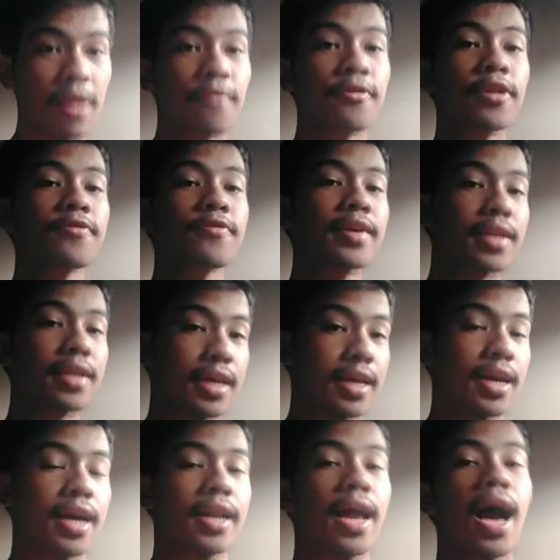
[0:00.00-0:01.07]

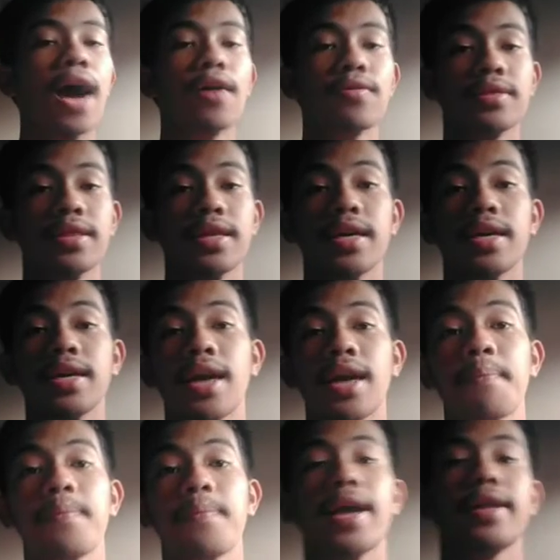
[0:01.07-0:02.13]
perfectly and how they
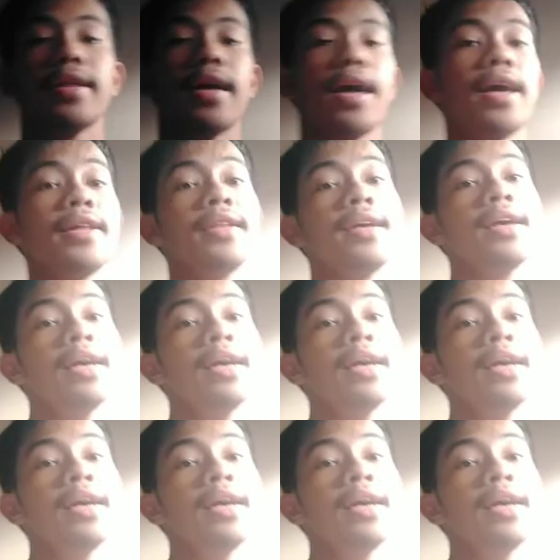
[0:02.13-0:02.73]
apply the